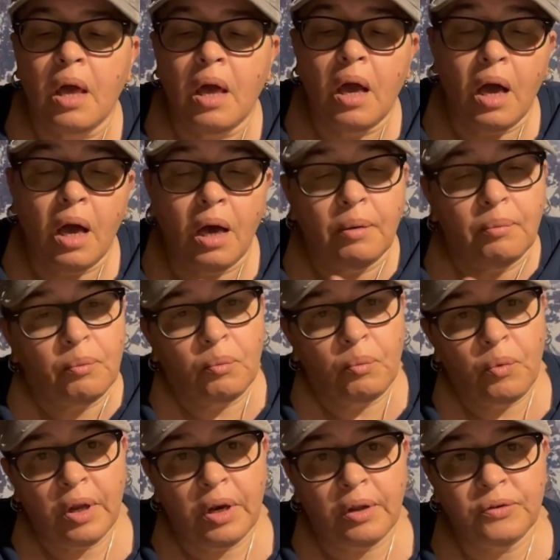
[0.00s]

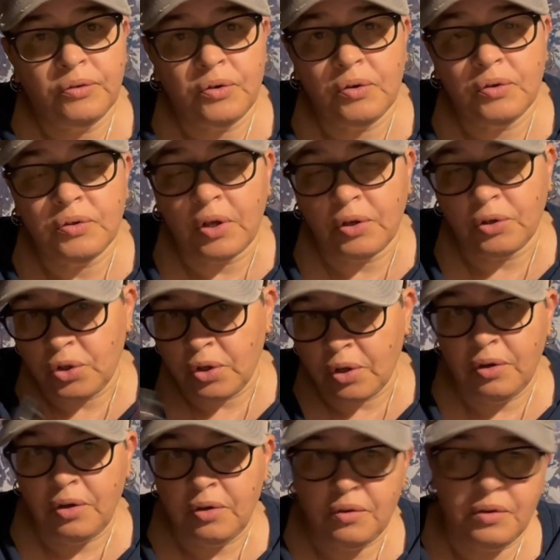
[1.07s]
What I'll do is I'll show
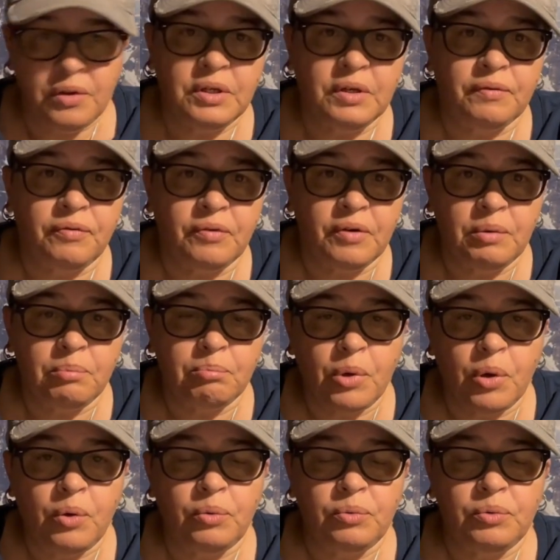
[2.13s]
you the different
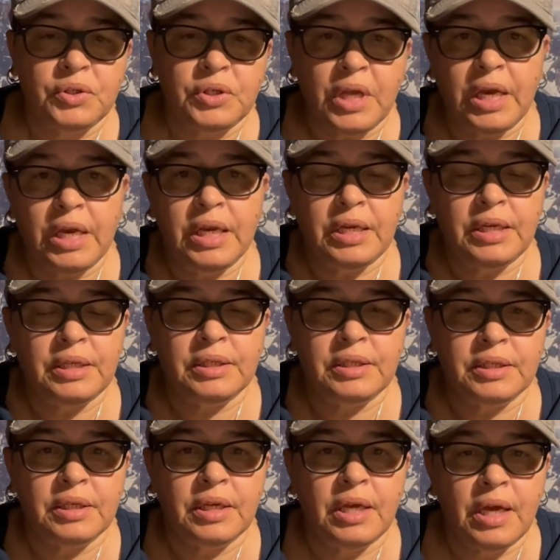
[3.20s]
mode
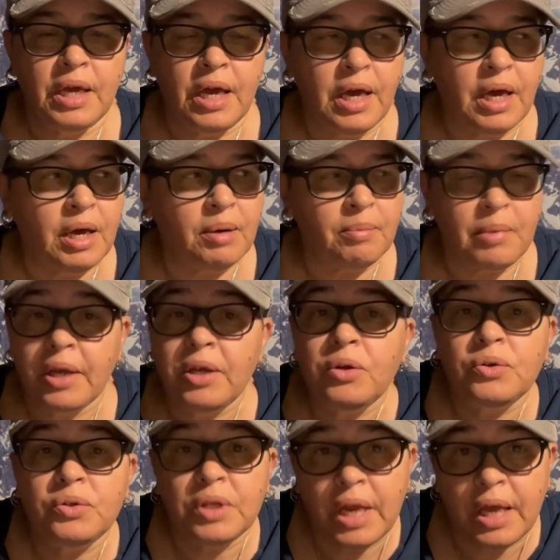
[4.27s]
settings. I
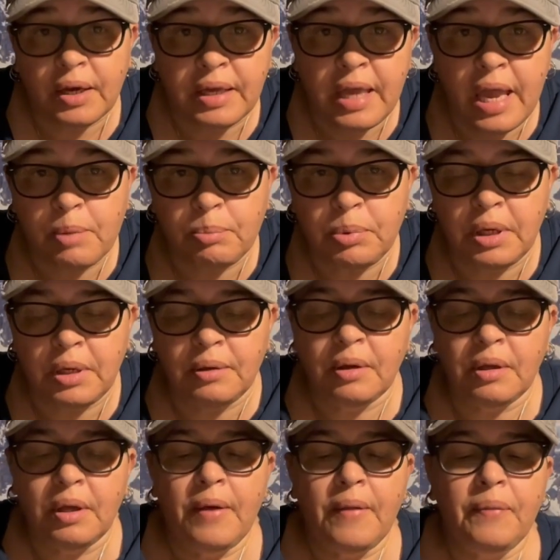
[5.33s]
used it out camping
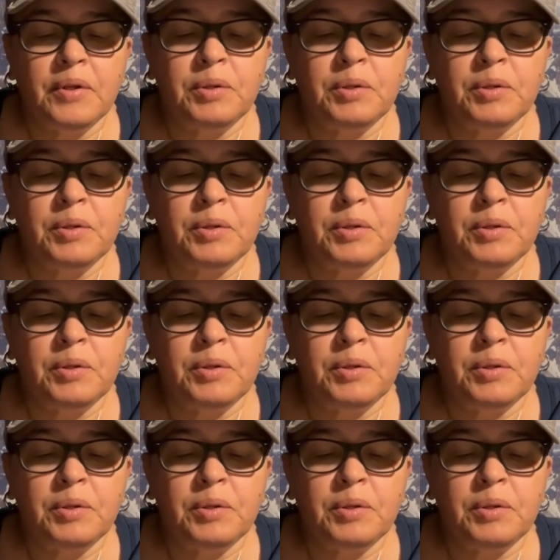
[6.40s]
this